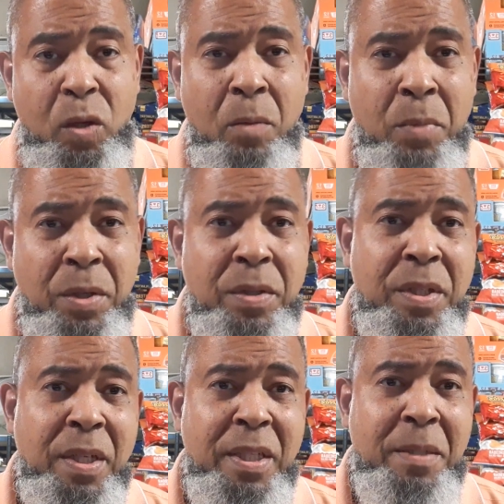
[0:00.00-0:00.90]
But you
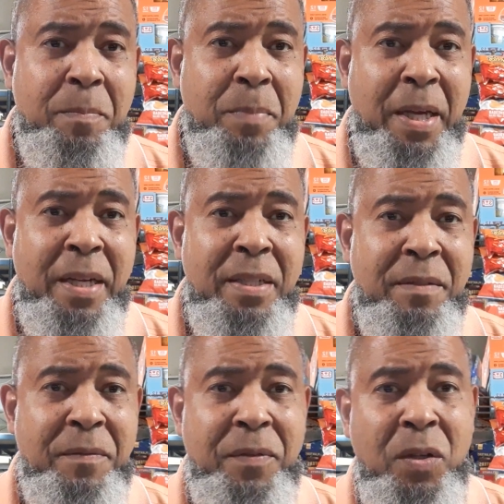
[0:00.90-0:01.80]
see the Spanish
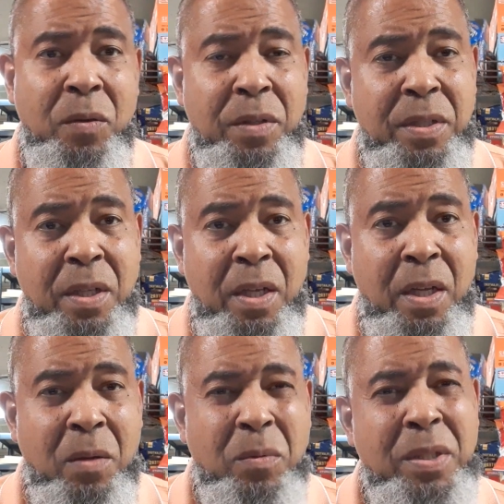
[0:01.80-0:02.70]
influence,
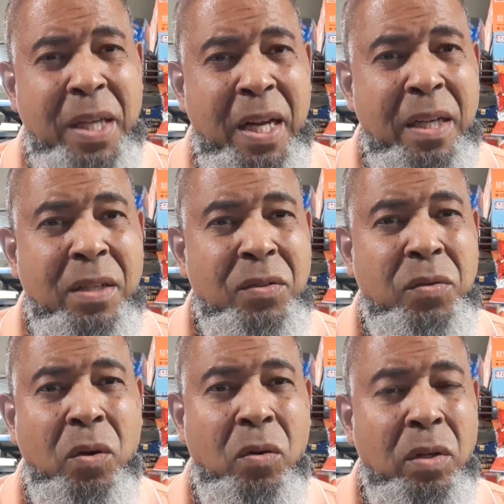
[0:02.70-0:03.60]
which kind of
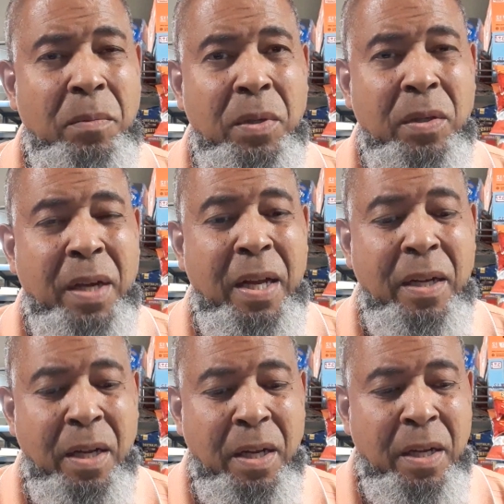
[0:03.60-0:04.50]
controlled them, you know, kind of
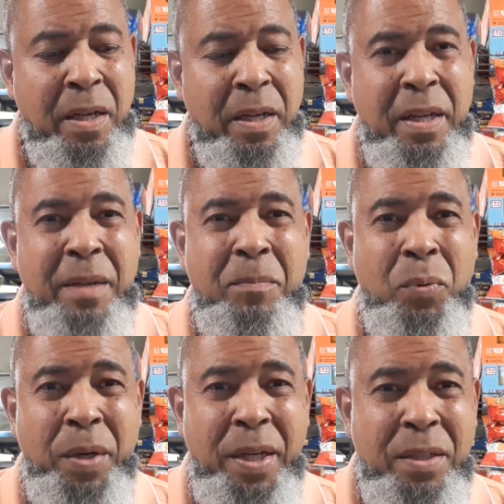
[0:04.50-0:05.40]

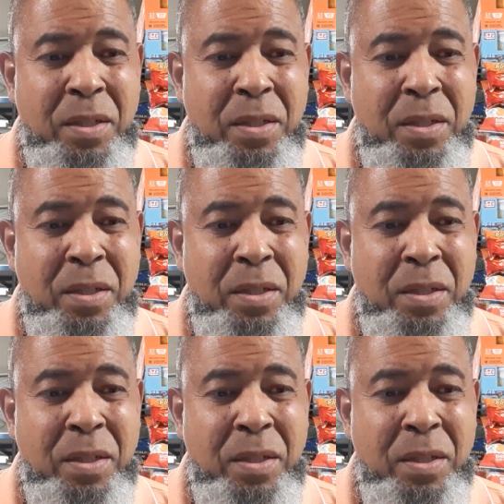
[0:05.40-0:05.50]
inbreeds.